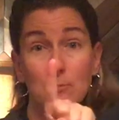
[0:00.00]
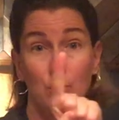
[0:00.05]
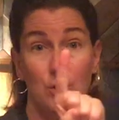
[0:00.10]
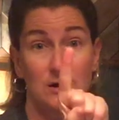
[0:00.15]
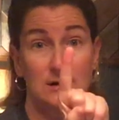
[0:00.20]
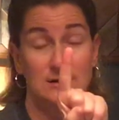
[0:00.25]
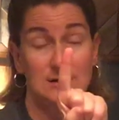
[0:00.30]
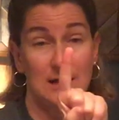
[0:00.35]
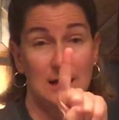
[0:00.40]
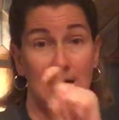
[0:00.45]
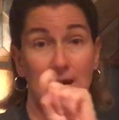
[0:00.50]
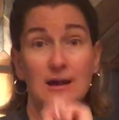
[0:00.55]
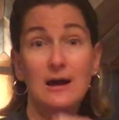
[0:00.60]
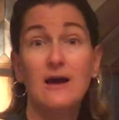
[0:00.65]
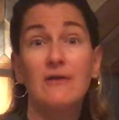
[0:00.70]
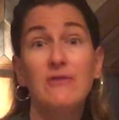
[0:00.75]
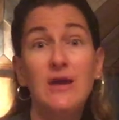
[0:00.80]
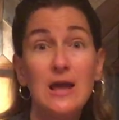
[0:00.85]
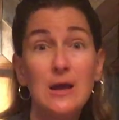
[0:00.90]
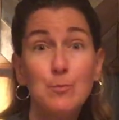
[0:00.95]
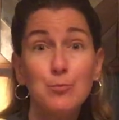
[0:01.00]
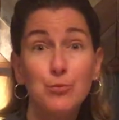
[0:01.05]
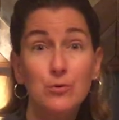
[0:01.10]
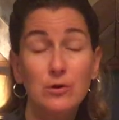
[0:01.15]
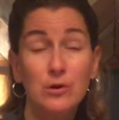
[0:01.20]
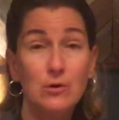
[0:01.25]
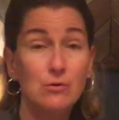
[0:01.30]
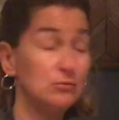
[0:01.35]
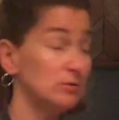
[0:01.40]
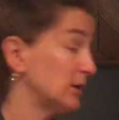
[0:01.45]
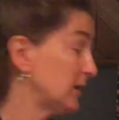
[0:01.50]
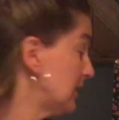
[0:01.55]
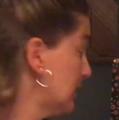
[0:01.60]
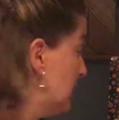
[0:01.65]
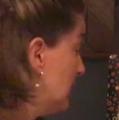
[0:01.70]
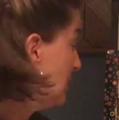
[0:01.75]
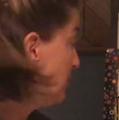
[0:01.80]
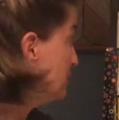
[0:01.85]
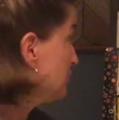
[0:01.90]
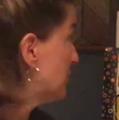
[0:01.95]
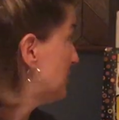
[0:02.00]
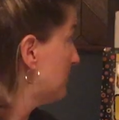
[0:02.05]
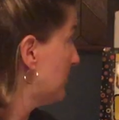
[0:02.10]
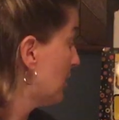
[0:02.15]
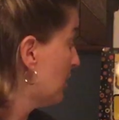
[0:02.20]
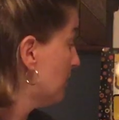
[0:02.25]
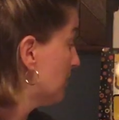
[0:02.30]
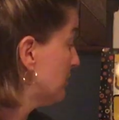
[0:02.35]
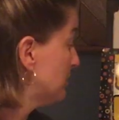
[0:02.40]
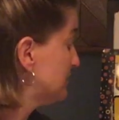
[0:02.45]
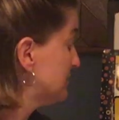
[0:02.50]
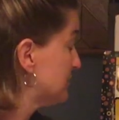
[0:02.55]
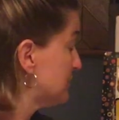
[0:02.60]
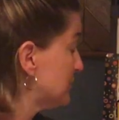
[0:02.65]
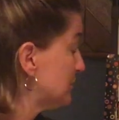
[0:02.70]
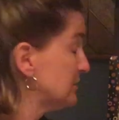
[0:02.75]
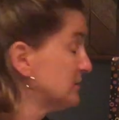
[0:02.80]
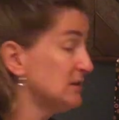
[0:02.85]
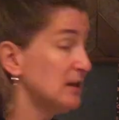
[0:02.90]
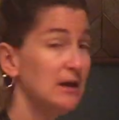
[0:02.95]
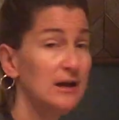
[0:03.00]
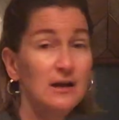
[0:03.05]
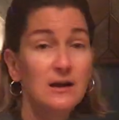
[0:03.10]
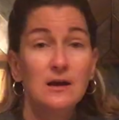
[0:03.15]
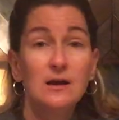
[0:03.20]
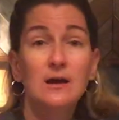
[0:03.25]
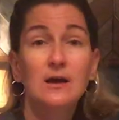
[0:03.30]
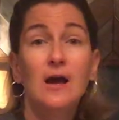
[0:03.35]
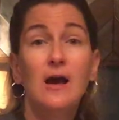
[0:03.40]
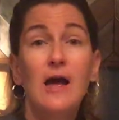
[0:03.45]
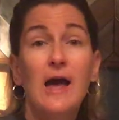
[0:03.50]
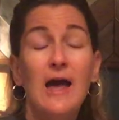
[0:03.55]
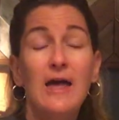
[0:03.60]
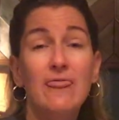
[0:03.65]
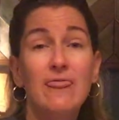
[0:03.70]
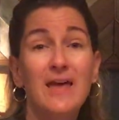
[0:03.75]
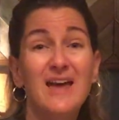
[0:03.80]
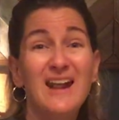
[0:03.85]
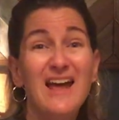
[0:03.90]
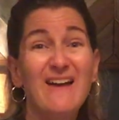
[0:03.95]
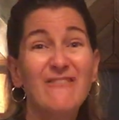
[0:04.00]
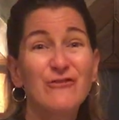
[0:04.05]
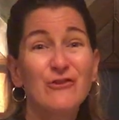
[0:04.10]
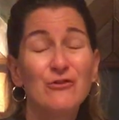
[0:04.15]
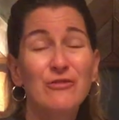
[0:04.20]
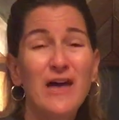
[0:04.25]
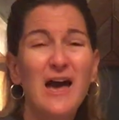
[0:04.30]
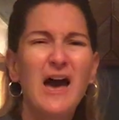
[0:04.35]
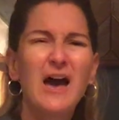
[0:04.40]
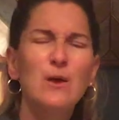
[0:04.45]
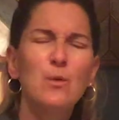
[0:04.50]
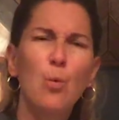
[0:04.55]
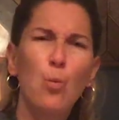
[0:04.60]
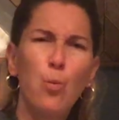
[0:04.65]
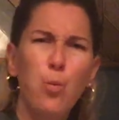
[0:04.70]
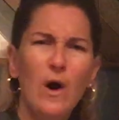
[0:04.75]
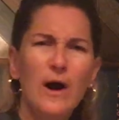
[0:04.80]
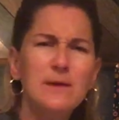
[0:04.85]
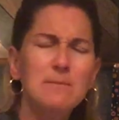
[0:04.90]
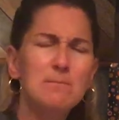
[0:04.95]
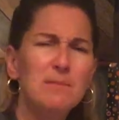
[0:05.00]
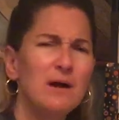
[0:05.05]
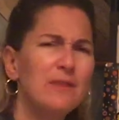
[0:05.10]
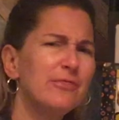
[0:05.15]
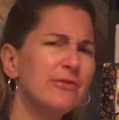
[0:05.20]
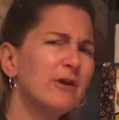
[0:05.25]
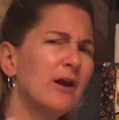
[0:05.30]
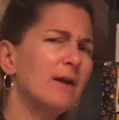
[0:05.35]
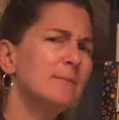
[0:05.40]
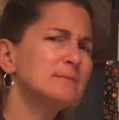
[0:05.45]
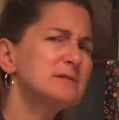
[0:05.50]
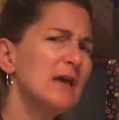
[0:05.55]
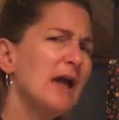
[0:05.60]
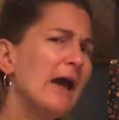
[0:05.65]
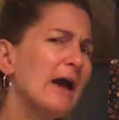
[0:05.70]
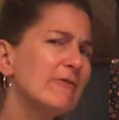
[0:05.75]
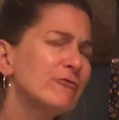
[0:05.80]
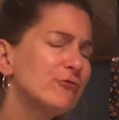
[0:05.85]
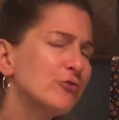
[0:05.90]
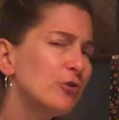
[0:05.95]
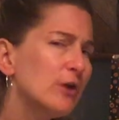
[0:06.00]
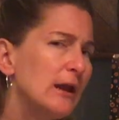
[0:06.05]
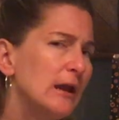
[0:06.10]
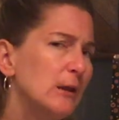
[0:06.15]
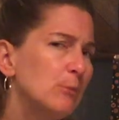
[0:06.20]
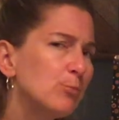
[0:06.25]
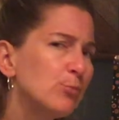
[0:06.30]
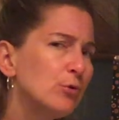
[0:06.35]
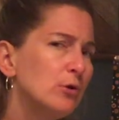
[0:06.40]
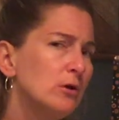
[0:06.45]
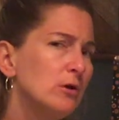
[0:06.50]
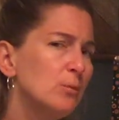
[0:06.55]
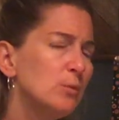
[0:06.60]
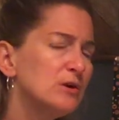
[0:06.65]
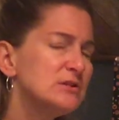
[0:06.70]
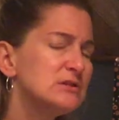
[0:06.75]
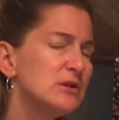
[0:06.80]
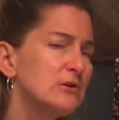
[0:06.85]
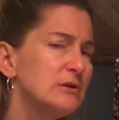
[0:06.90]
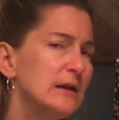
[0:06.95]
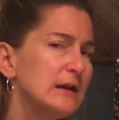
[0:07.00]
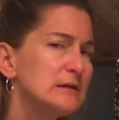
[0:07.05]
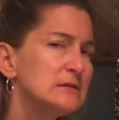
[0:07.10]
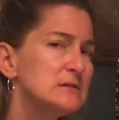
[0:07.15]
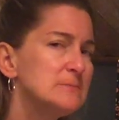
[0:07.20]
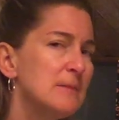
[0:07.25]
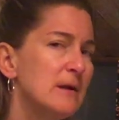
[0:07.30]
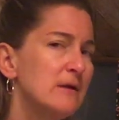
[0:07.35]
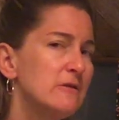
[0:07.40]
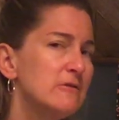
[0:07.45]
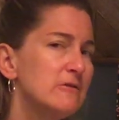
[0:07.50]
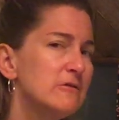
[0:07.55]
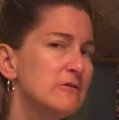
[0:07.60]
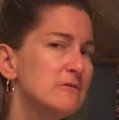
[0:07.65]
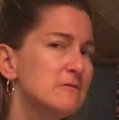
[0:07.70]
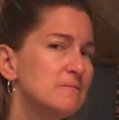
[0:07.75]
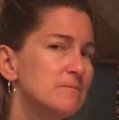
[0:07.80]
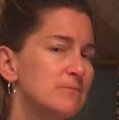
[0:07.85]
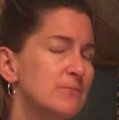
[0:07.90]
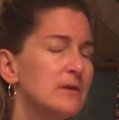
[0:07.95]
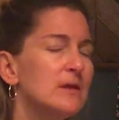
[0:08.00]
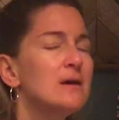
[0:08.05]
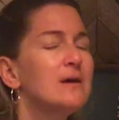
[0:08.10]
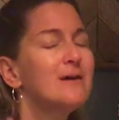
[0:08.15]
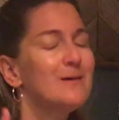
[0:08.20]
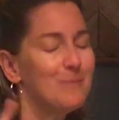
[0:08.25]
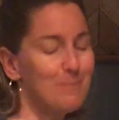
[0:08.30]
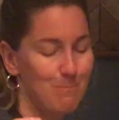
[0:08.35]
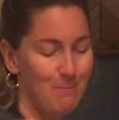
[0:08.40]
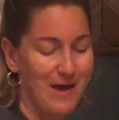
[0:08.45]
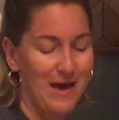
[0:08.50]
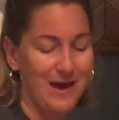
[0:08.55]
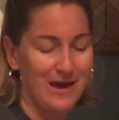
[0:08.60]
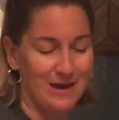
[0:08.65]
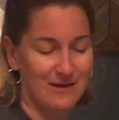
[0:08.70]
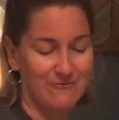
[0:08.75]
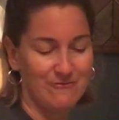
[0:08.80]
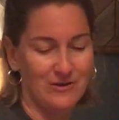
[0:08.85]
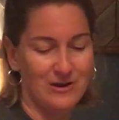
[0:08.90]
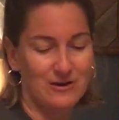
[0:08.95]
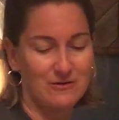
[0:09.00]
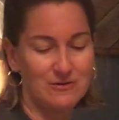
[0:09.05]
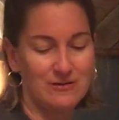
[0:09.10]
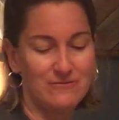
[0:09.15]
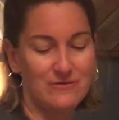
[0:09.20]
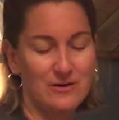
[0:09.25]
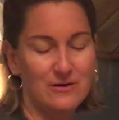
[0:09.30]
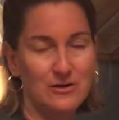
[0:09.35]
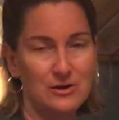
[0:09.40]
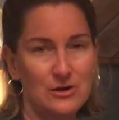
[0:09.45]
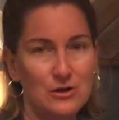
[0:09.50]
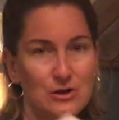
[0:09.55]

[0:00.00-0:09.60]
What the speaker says: more day of April only. Tomorrow's Thursday, and then after that, what month comes after April? What's our next month? May. Very, very